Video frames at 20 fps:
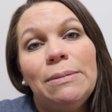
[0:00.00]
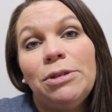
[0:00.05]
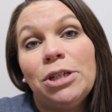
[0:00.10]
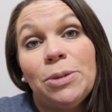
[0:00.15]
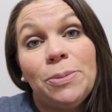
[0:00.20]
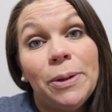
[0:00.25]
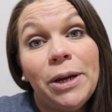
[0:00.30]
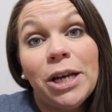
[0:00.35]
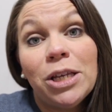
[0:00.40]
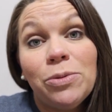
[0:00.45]

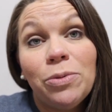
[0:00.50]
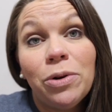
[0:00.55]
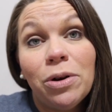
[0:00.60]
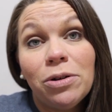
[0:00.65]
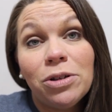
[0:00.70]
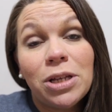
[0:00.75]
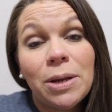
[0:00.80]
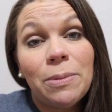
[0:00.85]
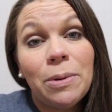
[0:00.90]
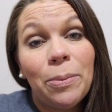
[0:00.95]
Just because we're
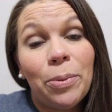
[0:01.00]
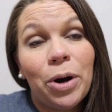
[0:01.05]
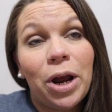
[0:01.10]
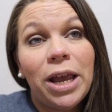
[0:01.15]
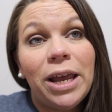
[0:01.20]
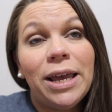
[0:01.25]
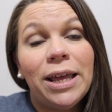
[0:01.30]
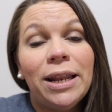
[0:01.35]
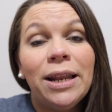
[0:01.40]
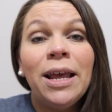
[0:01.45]
on summer
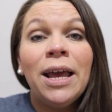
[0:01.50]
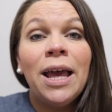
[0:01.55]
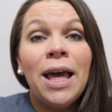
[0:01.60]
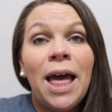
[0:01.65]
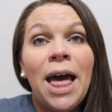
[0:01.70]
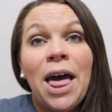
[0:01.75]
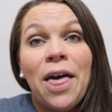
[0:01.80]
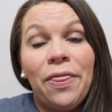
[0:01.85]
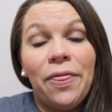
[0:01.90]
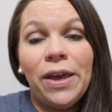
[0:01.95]
break and
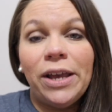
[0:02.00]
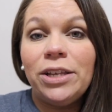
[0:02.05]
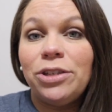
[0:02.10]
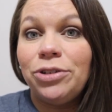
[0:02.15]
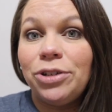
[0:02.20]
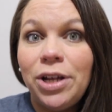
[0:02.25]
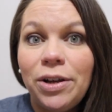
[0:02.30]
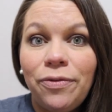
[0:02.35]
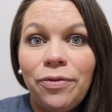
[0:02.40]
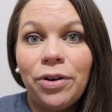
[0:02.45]
things
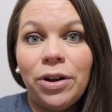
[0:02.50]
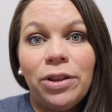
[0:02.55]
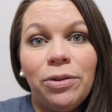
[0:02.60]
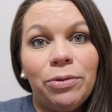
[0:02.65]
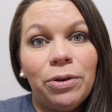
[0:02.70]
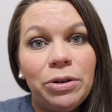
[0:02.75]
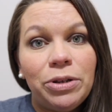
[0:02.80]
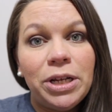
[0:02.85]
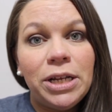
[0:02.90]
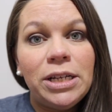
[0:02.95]
are different, the
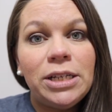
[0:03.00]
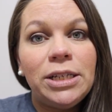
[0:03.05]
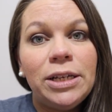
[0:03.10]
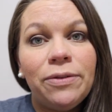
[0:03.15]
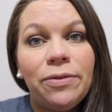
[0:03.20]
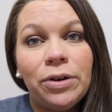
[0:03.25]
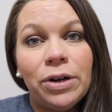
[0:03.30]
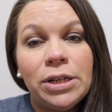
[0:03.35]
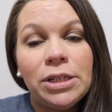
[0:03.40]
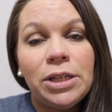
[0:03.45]
routine's
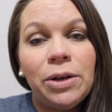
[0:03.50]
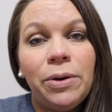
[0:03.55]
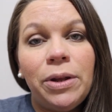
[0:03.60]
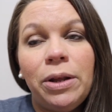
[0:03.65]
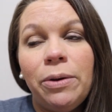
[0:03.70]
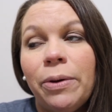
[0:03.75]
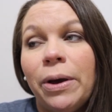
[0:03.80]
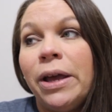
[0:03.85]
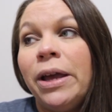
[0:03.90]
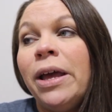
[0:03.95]
different. So
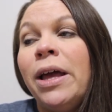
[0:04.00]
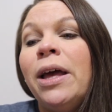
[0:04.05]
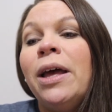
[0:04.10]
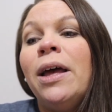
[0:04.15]
anyway,